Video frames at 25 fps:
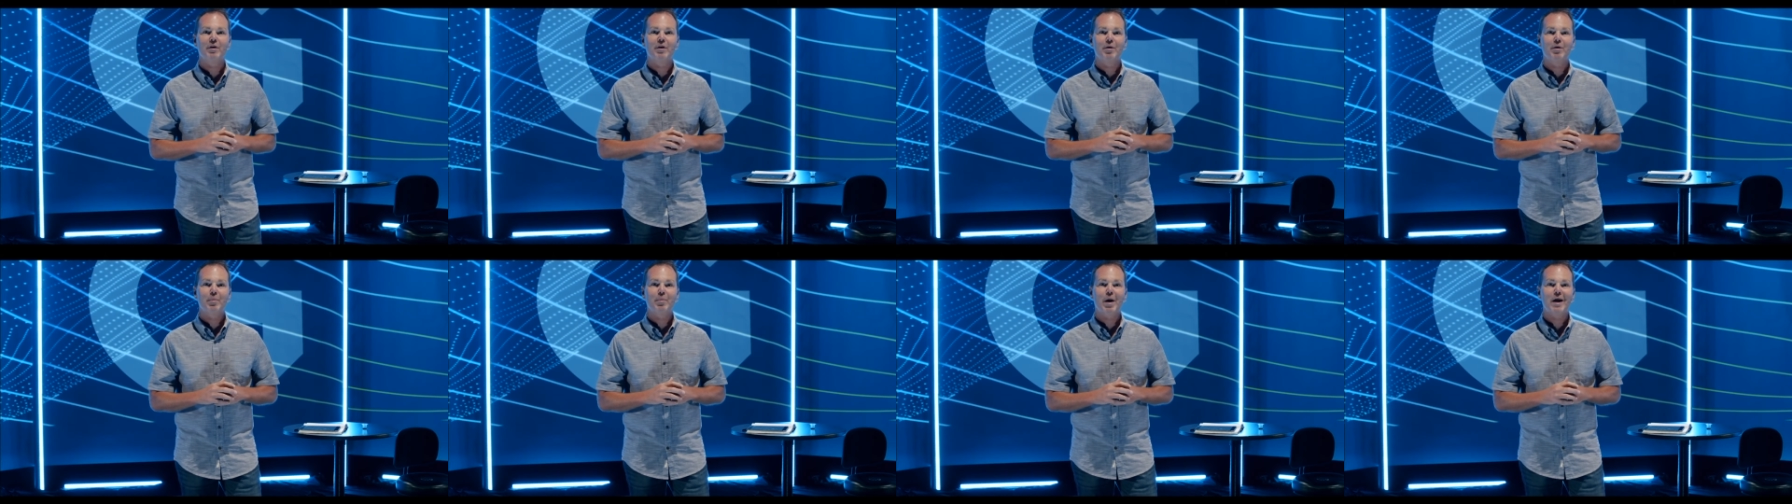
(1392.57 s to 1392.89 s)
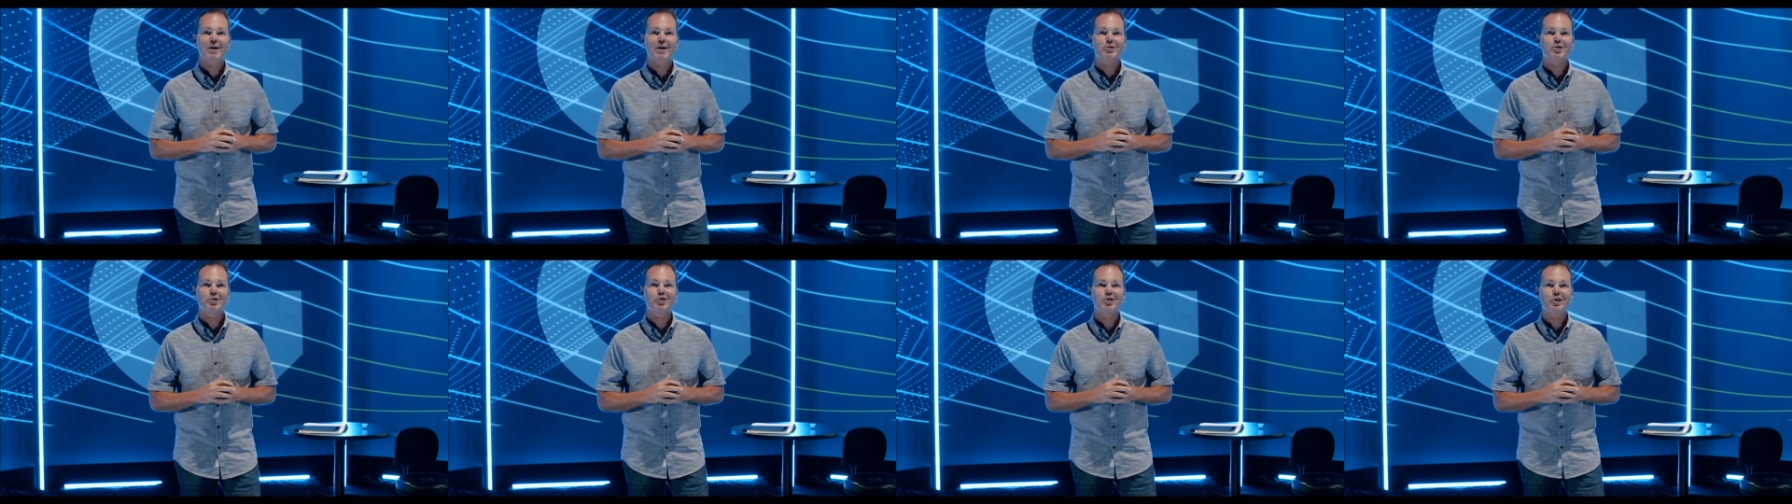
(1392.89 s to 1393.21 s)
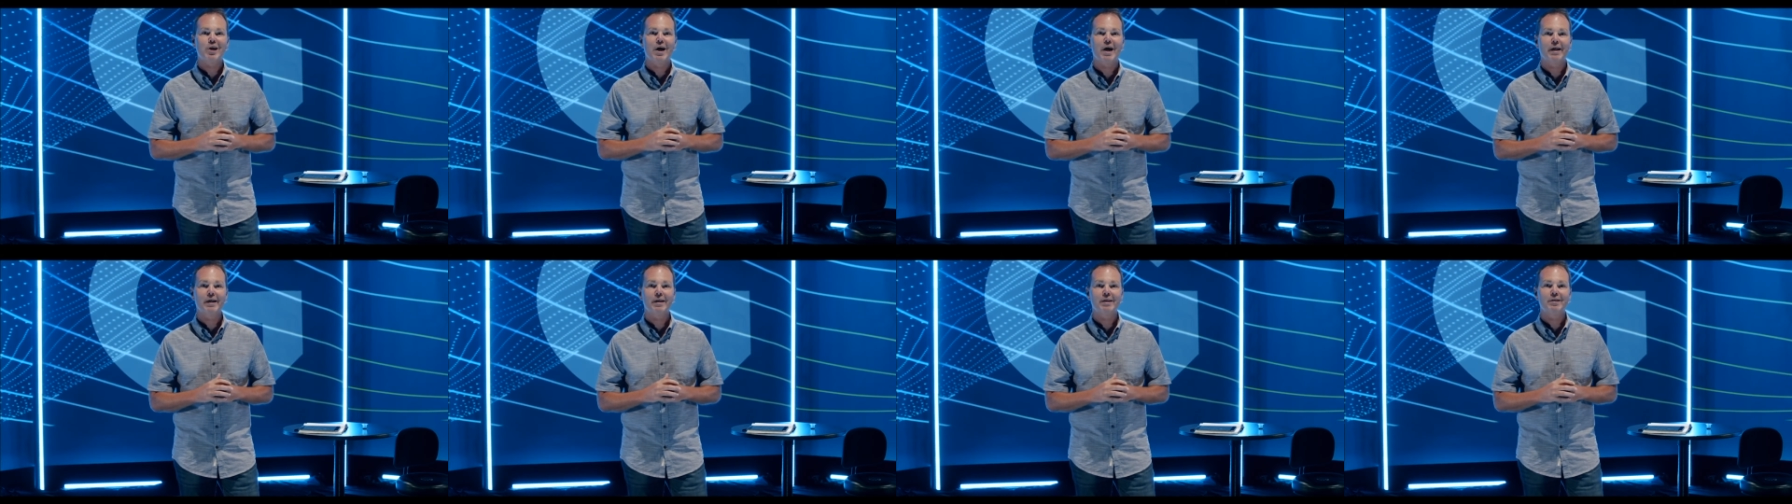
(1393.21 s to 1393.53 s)
Pastor
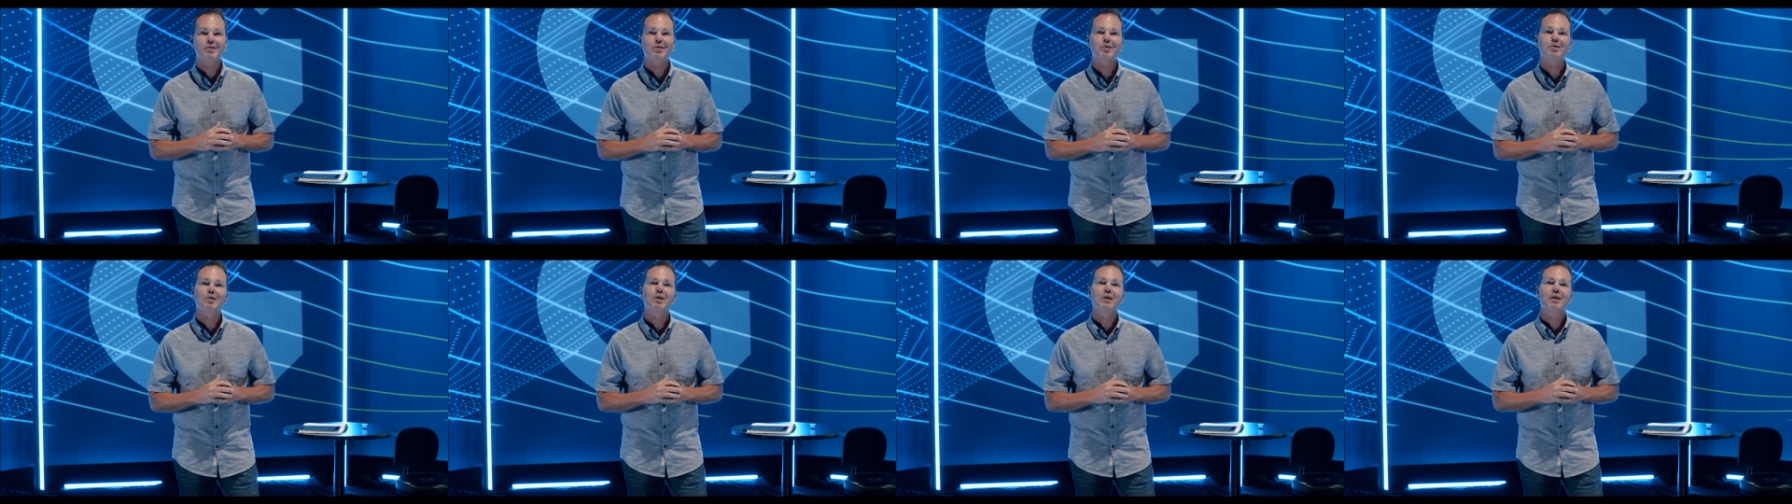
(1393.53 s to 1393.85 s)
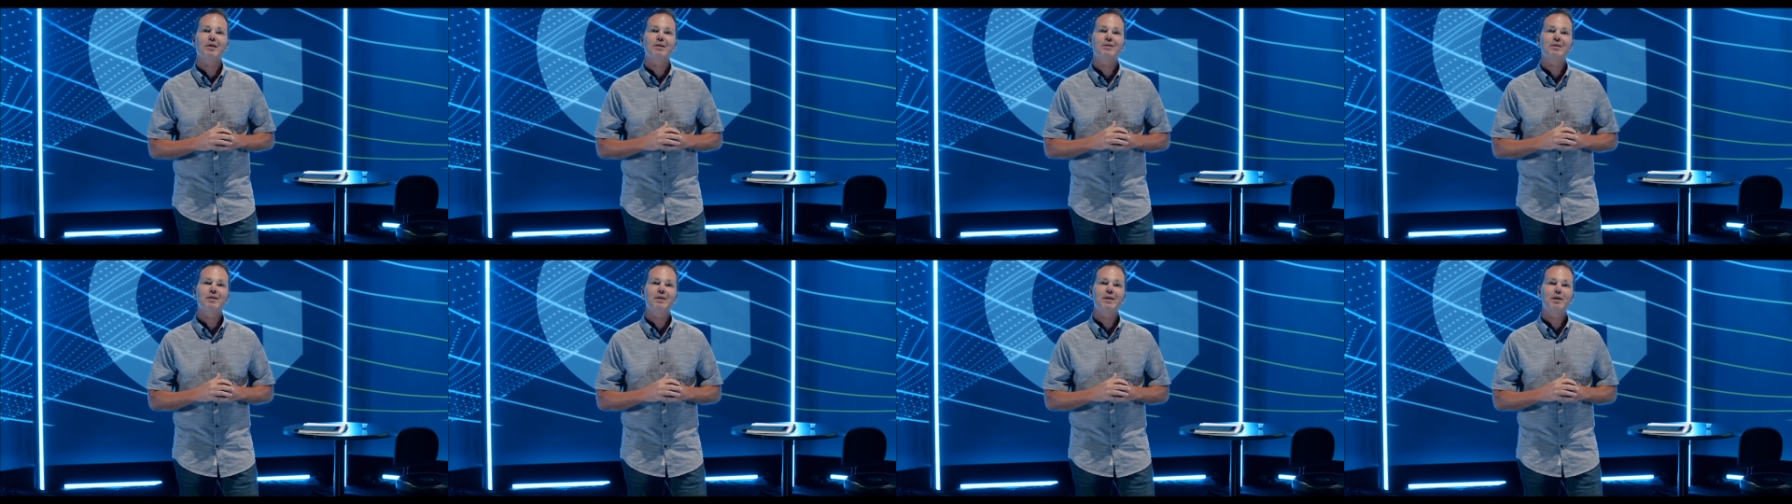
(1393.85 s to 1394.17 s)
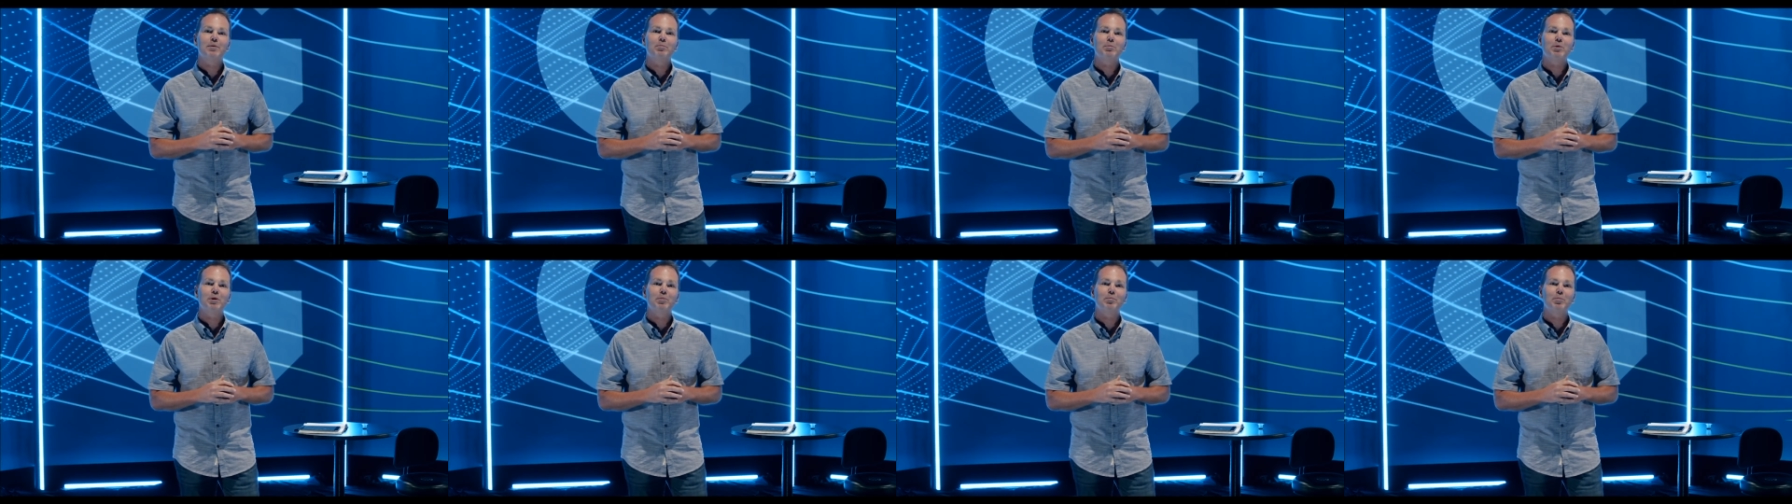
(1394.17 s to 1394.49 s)
Johnny's
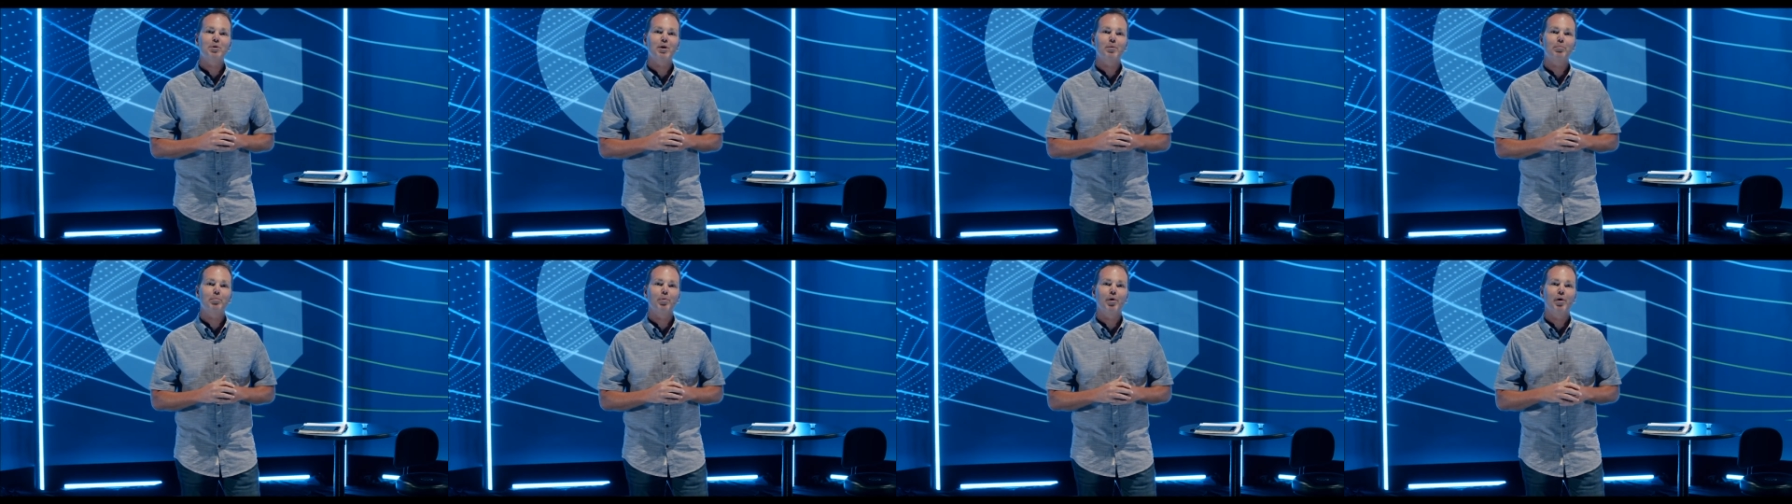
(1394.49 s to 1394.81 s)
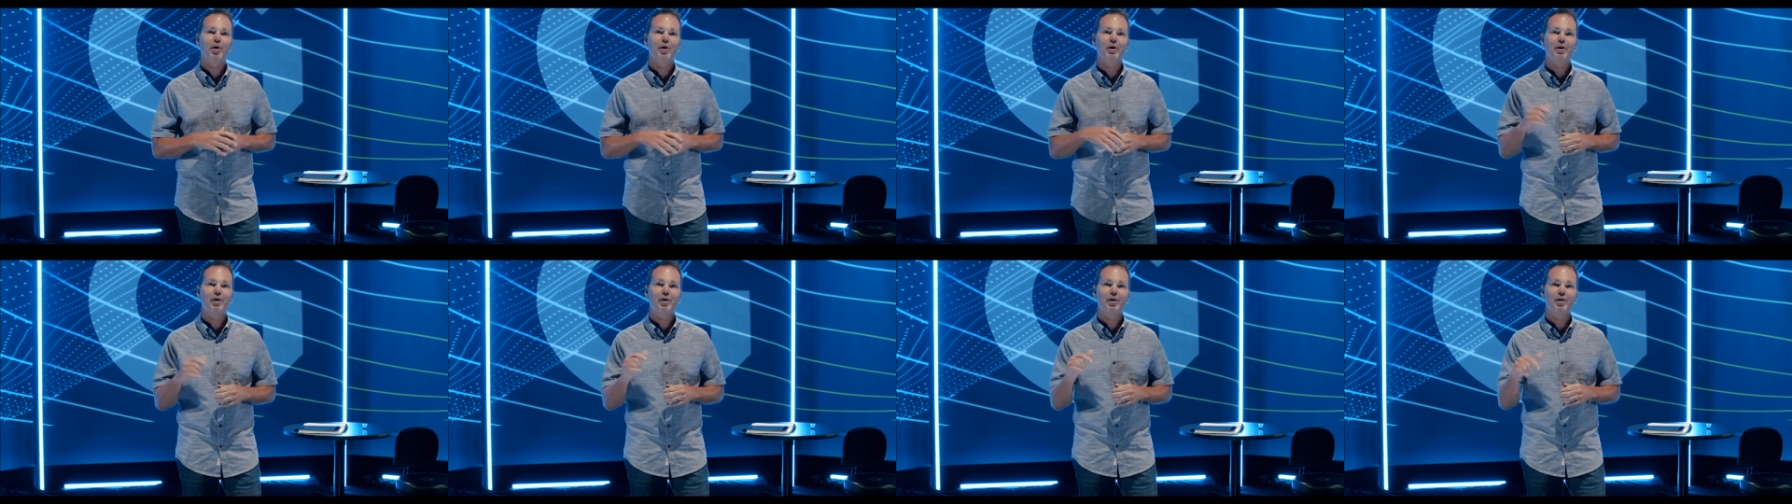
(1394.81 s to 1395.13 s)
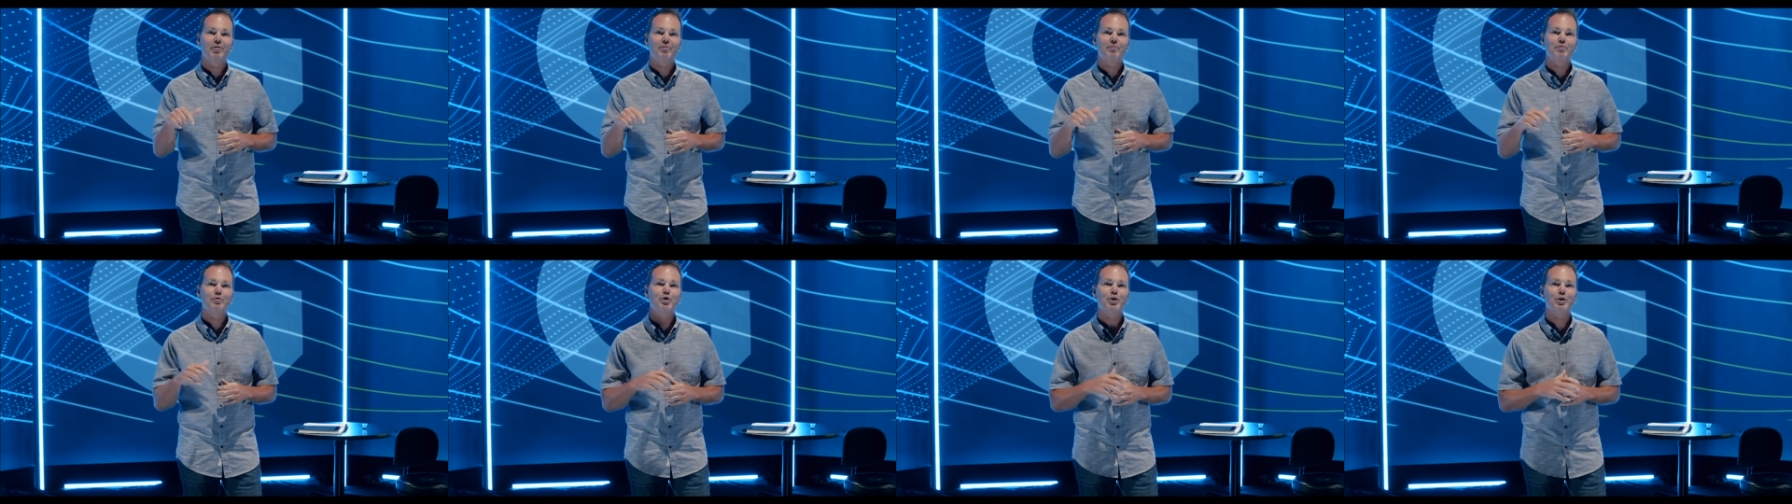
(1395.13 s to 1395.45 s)
team and to be a part
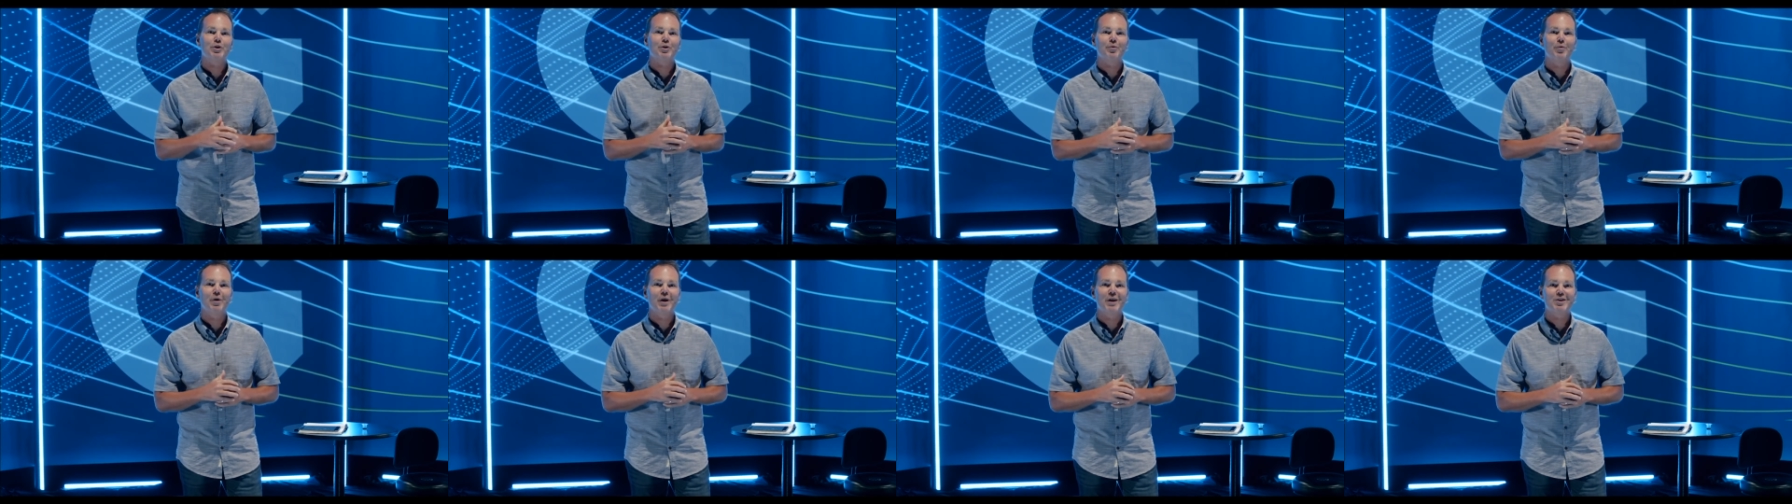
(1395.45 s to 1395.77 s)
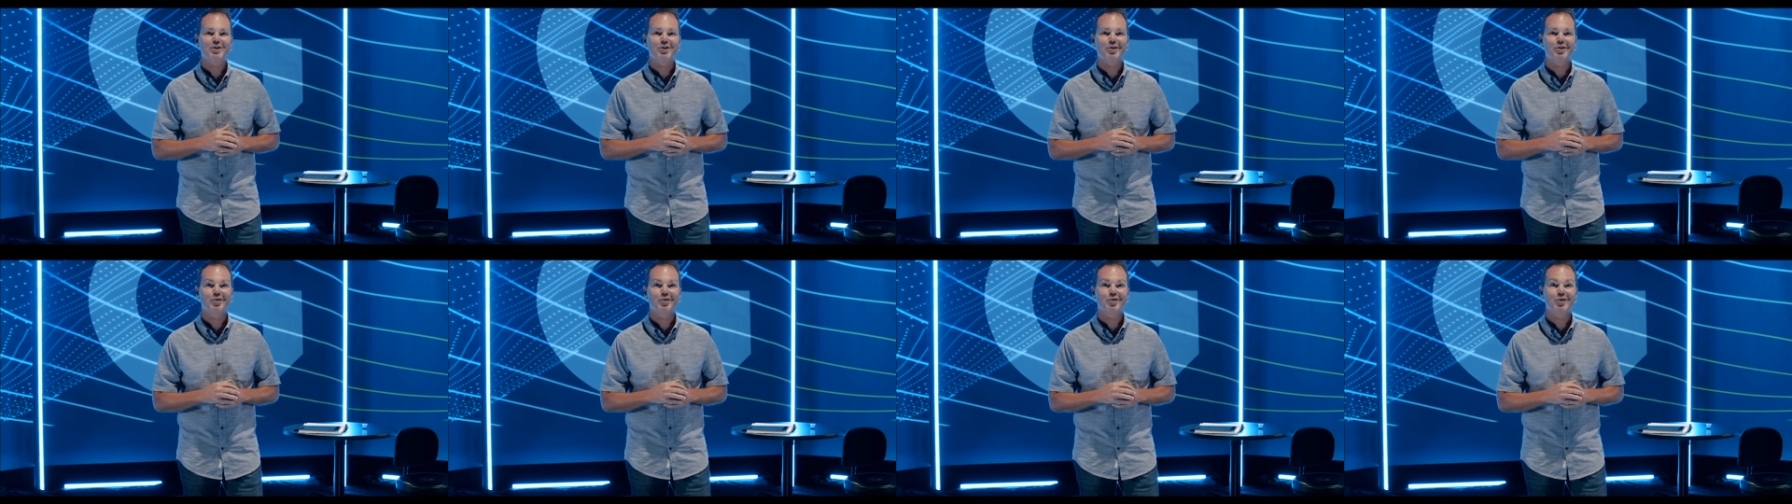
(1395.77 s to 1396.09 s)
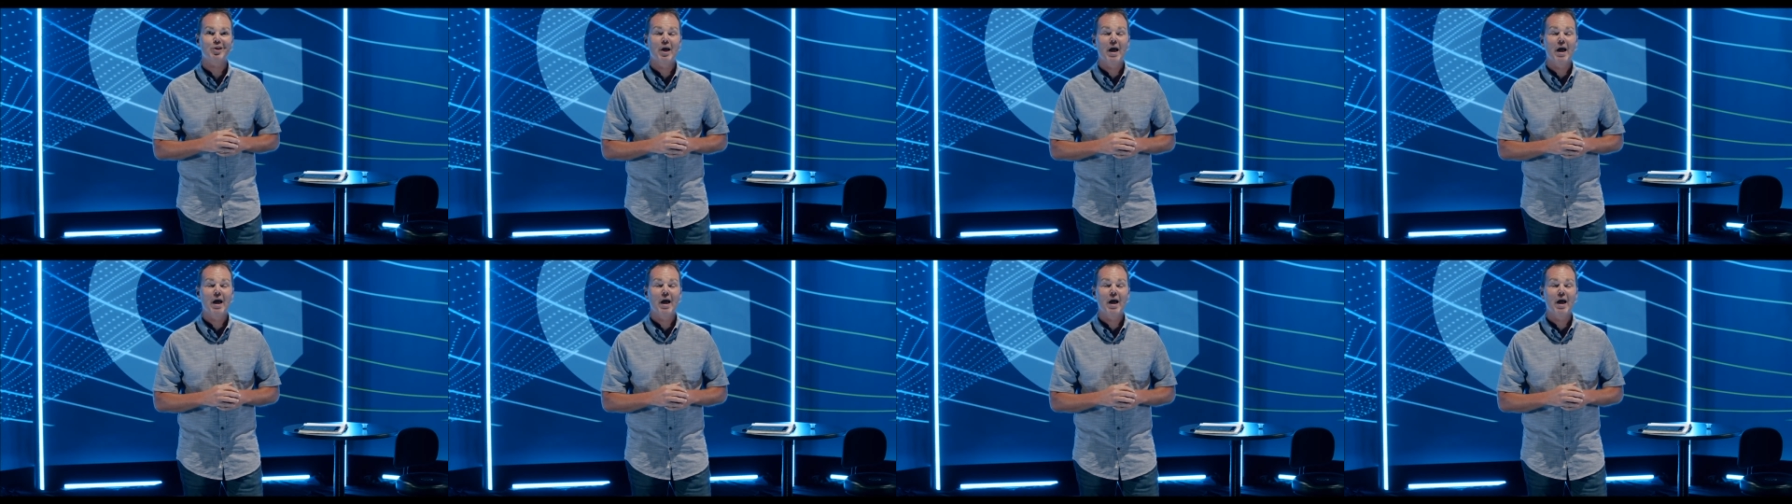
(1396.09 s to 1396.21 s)
of Generations.